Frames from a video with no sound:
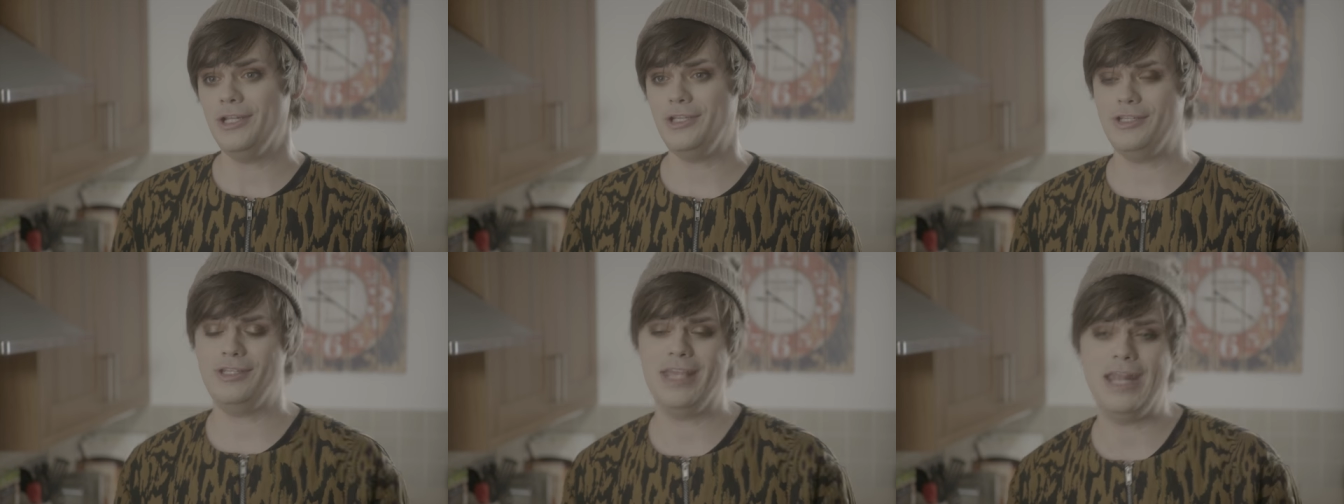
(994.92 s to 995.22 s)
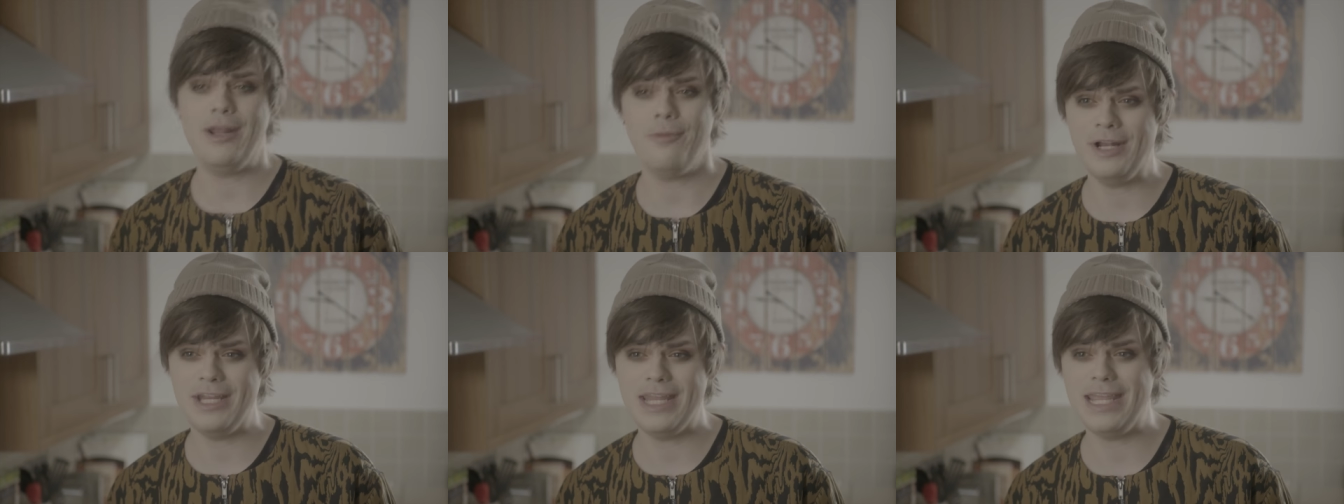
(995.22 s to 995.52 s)
does
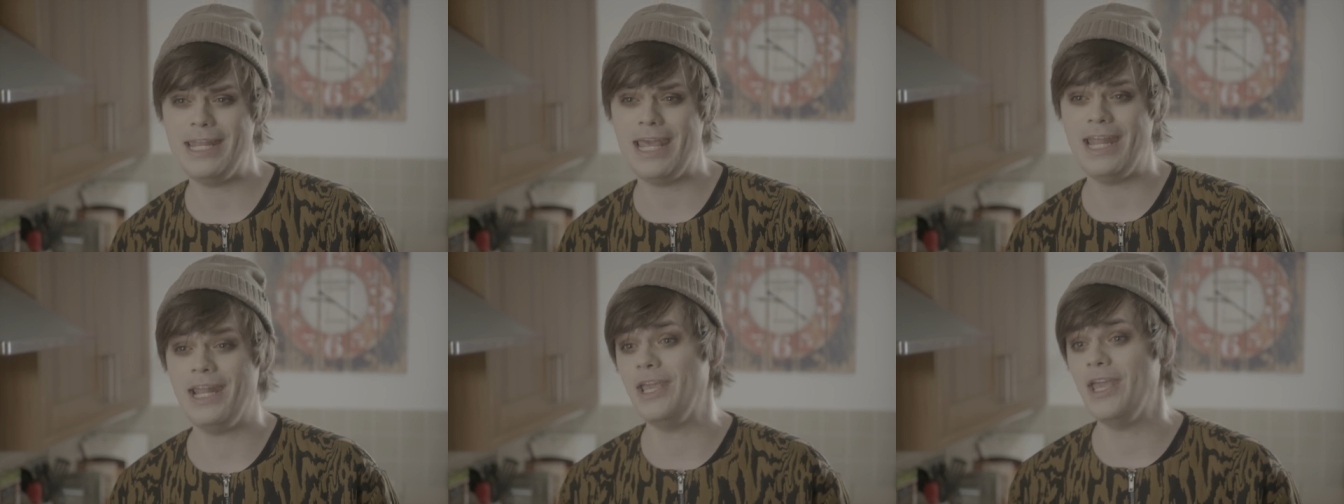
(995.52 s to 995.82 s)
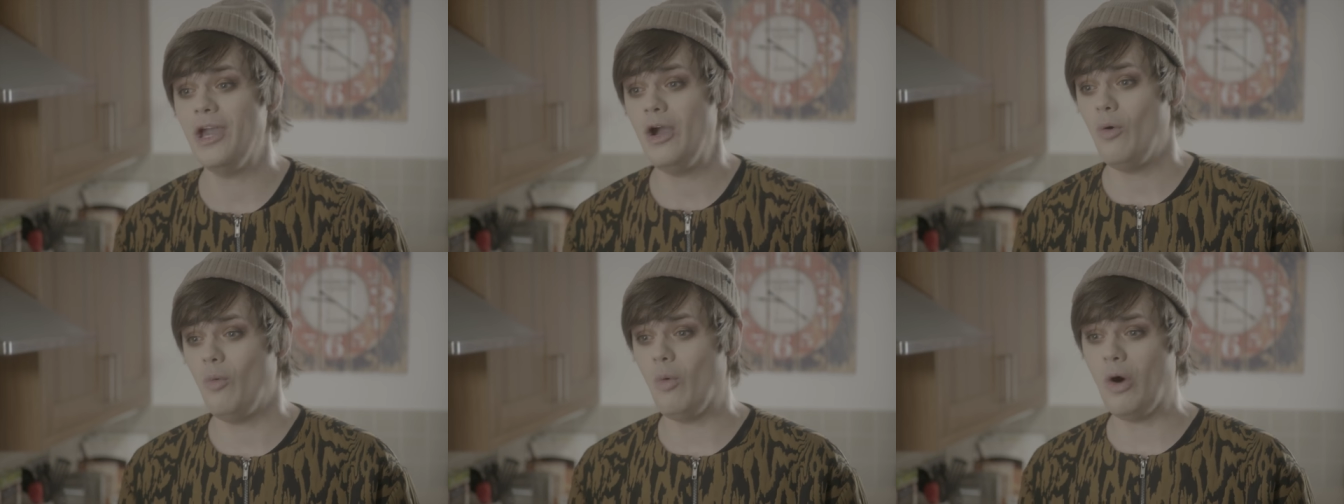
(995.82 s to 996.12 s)
anyone need
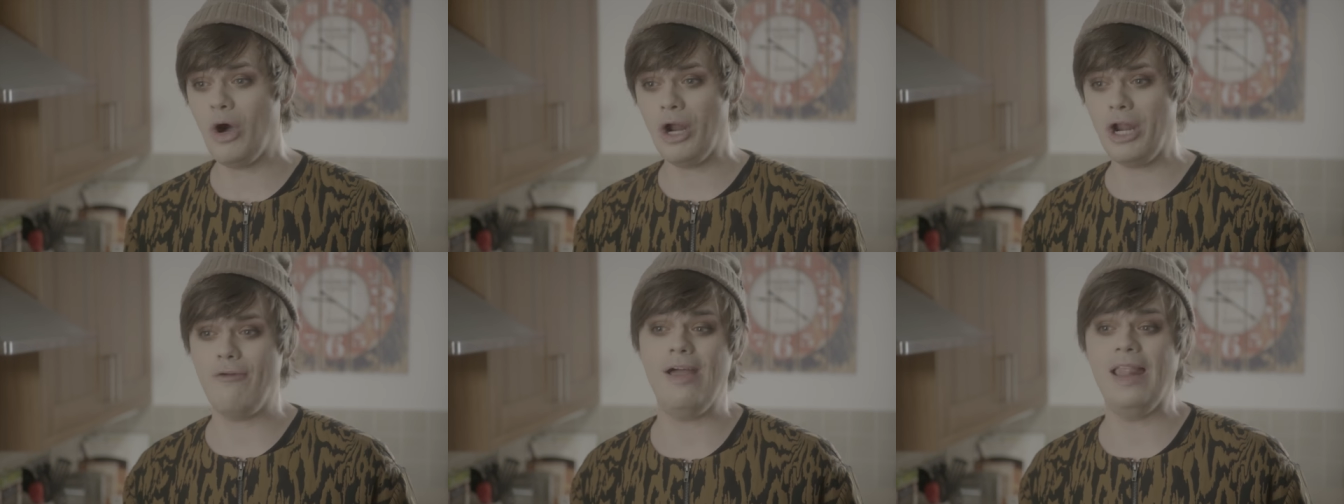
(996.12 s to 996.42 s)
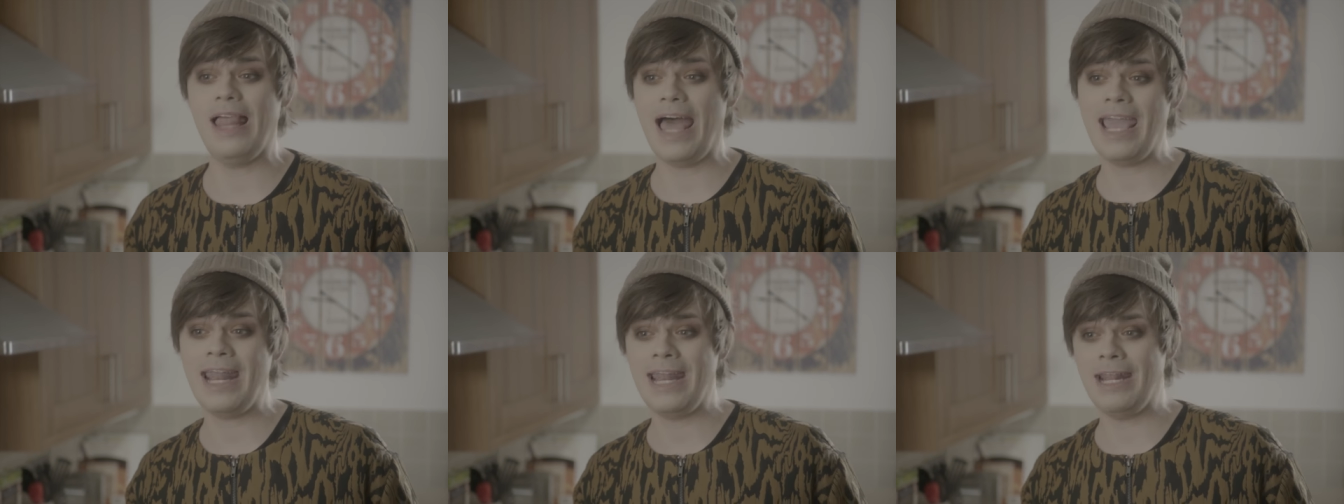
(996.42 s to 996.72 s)
any
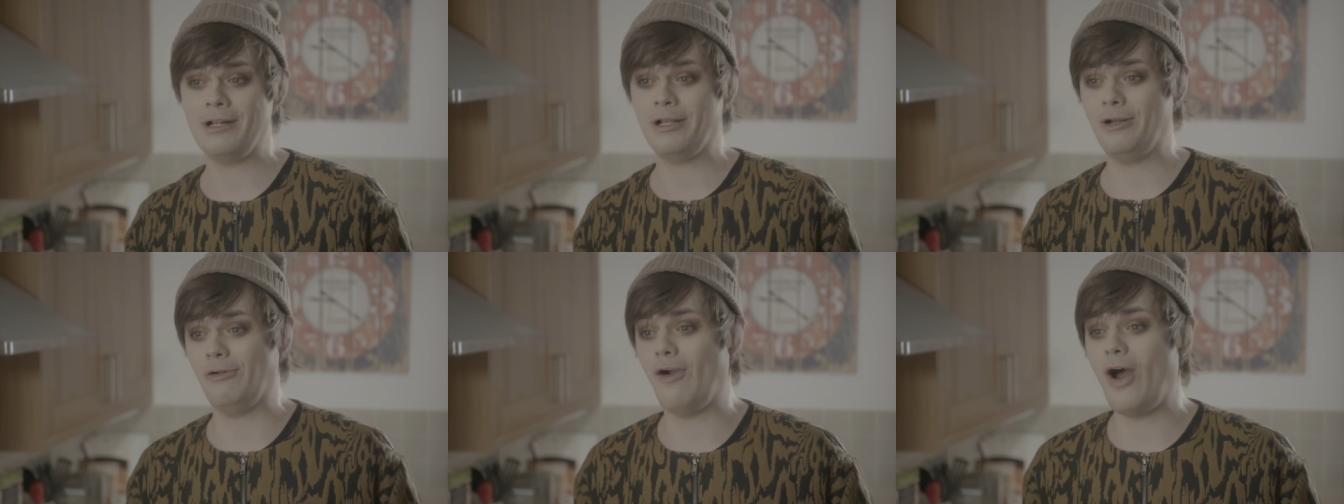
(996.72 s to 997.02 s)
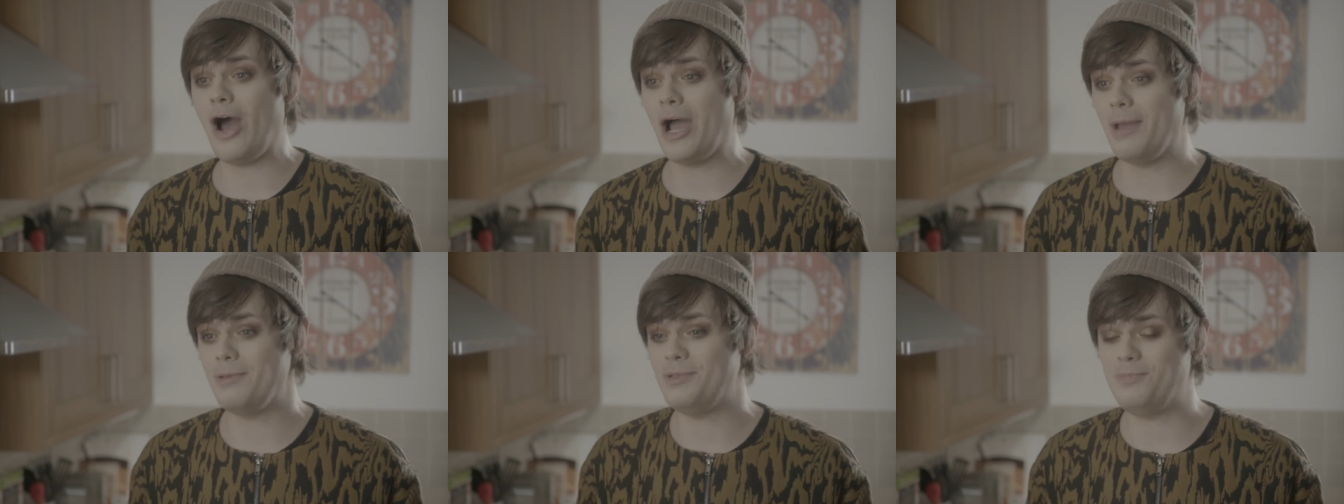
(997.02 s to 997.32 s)
water-related
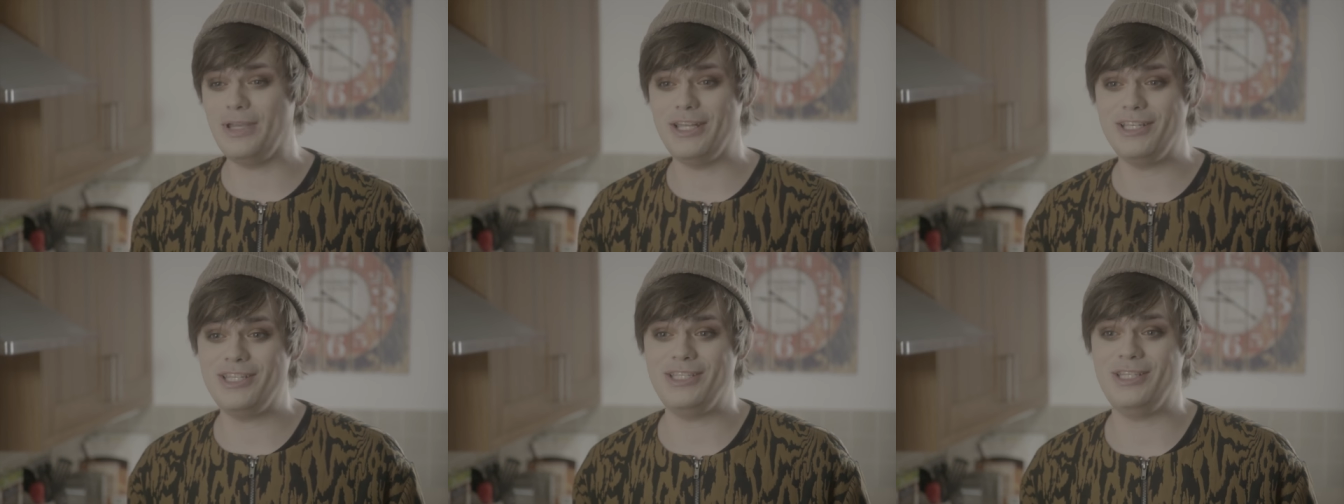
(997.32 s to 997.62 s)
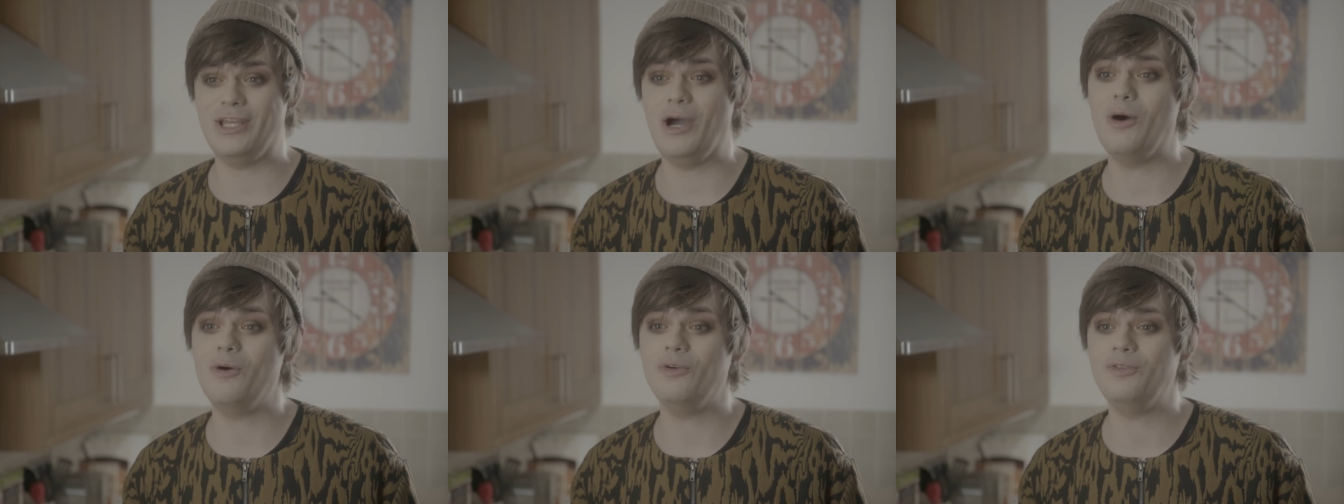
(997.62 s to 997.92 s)
crimes being
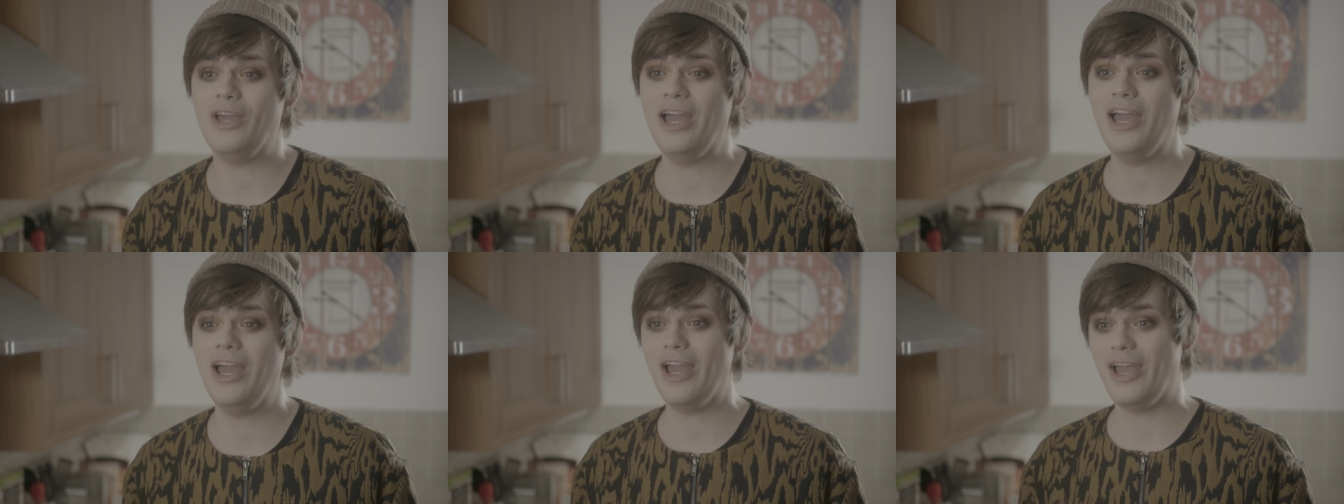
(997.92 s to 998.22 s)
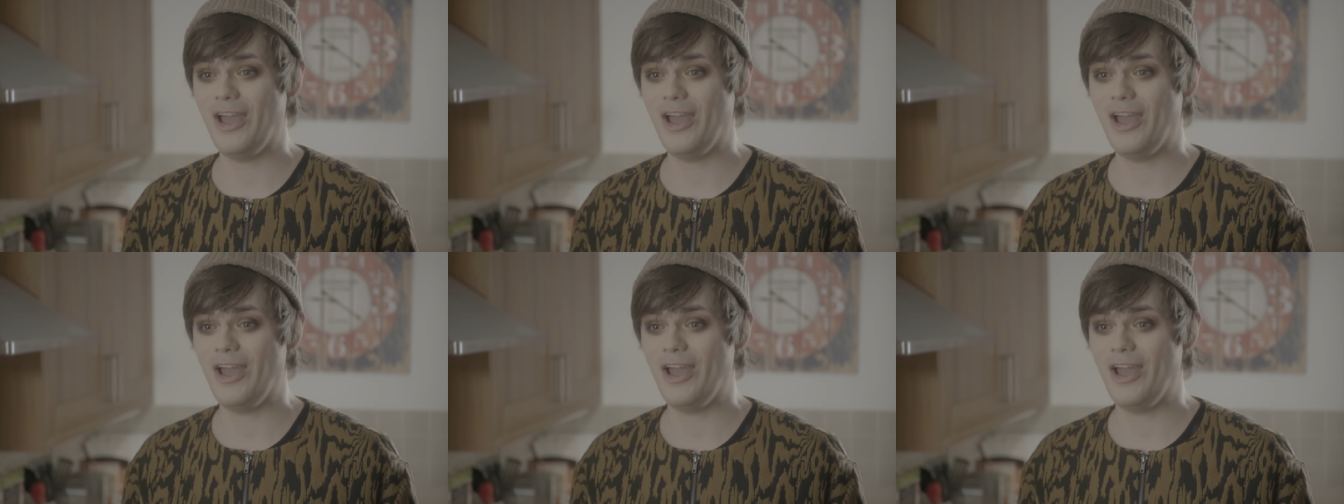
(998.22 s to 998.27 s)
solved?